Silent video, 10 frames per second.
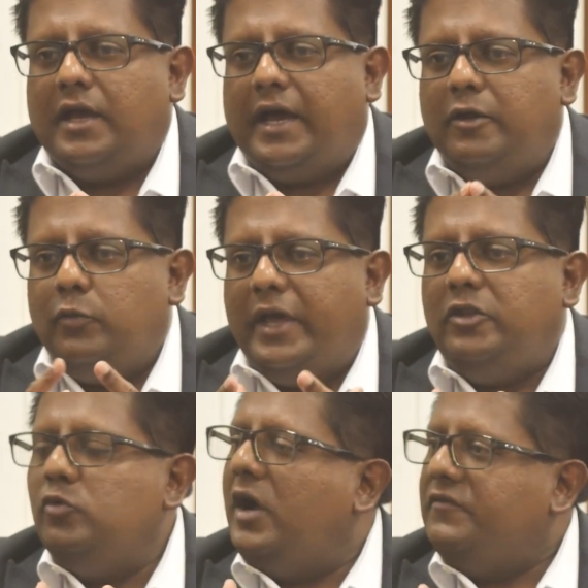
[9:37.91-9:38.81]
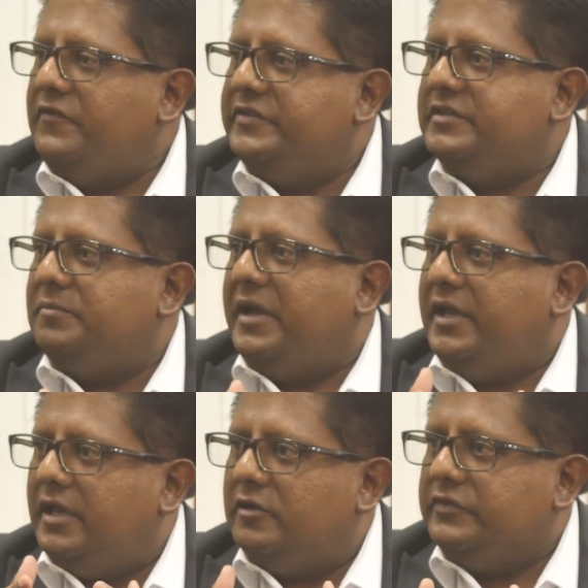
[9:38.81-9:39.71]
And when you have a visit by a
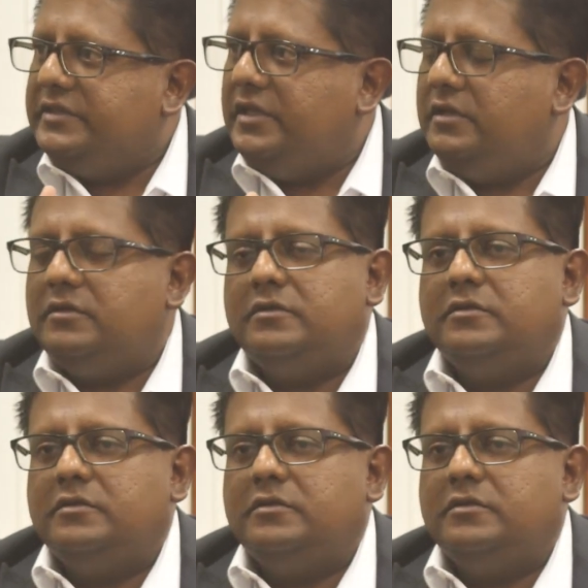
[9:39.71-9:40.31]
head of state,